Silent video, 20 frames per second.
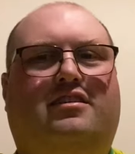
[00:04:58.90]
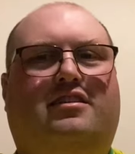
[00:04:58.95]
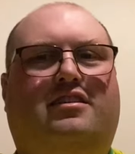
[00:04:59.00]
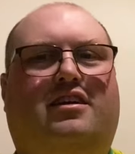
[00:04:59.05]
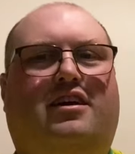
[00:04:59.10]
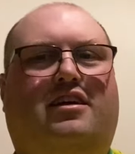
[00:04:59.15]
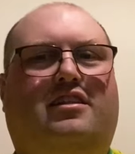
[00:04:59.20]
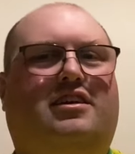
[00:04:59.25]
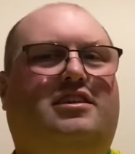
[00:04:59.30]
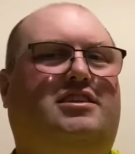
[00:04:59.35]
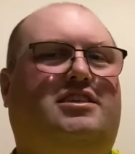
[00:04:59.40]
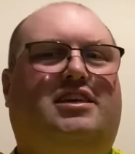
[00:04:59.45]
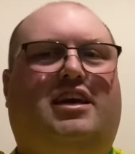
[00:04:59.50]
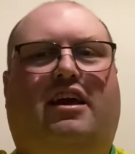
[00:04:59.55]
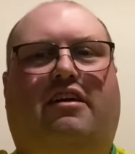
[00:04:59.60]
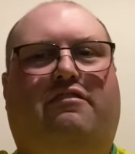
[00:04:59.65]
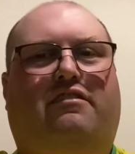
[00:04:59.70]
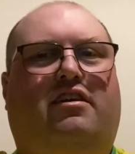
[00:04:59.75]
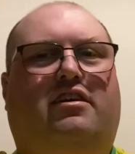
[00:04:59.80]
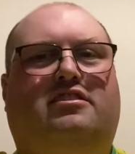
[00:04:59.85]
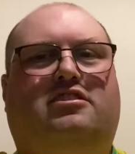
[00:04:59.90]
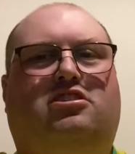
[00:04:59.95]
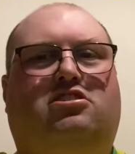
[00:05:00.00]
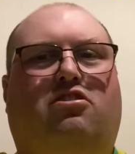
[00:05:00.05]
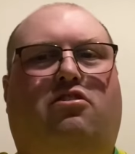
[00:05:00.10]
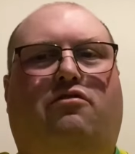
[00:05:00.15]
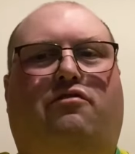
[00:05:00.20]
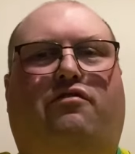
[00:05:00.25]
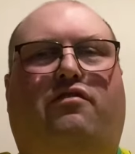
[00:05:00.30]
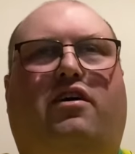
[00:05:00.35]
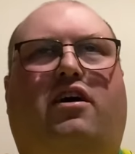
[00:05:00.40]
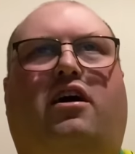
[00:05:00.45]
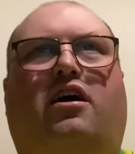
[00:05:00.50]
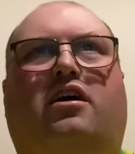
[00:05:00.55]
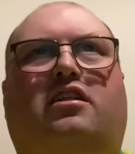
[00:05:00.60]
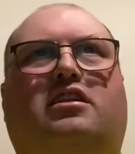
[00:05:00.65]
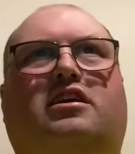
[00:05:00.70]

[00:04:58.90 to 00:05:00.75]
They're the saviour so far.